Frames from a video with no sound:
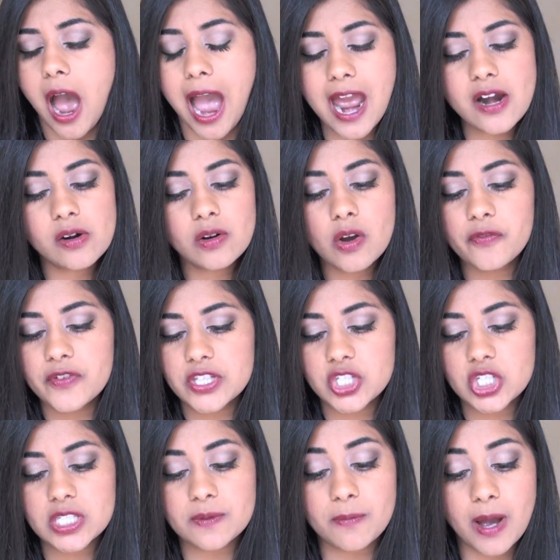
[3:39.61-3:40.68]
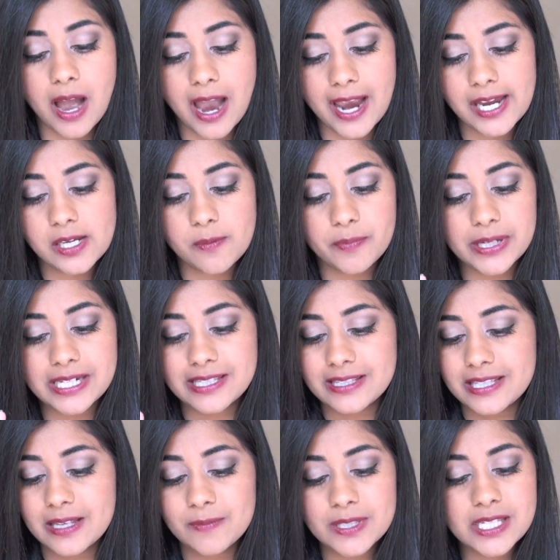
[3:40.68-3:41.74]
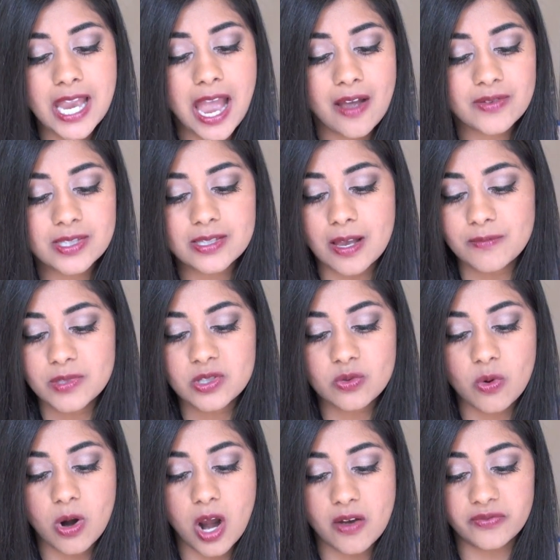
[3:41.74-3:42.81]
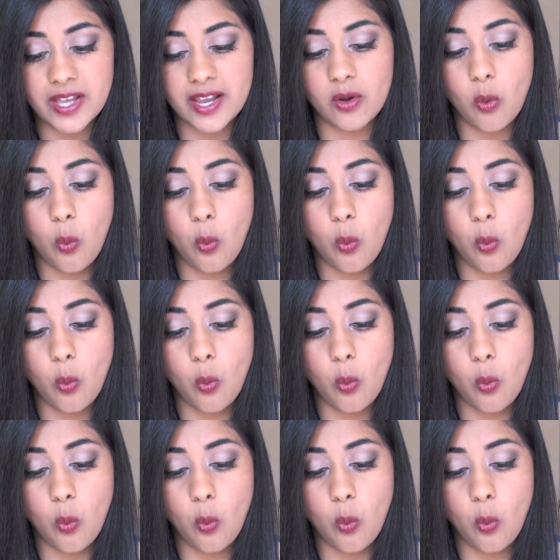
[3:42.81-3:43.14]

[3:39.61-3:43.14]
I don't know if it's just mine, but it seems to have some sort of like